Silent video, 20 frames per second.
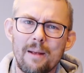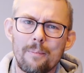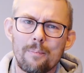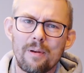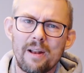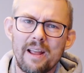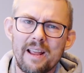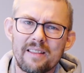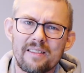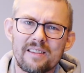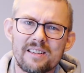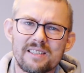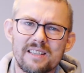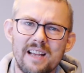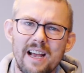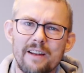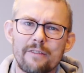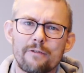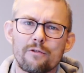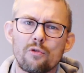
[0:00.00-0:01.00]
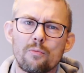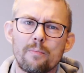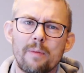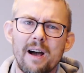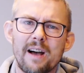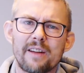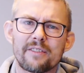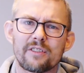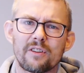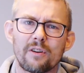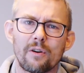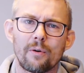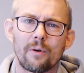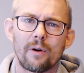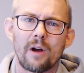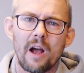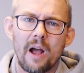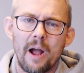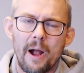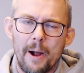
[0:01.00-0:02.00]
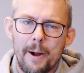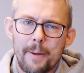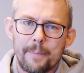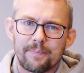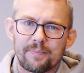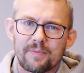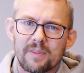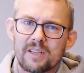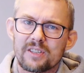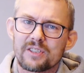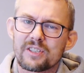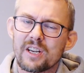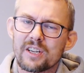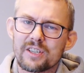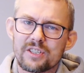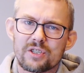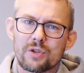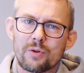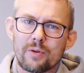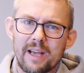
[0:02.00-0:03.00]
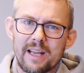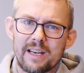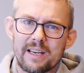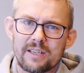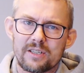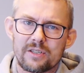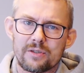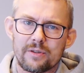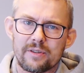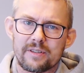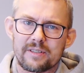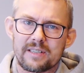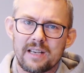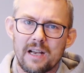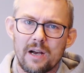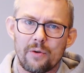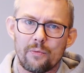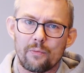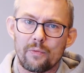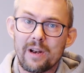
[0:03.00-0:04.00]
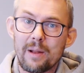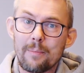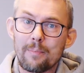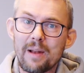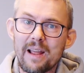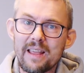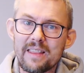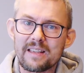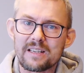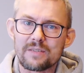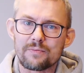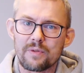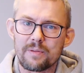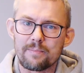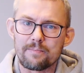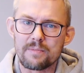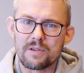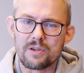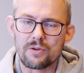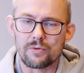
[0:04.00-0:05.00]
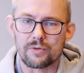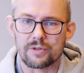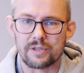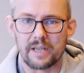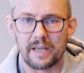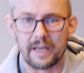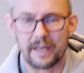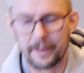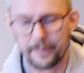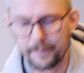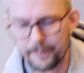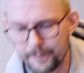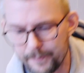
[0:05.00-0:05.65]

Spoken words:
playing this kind of rubato just to get into the sound. When I play this with music,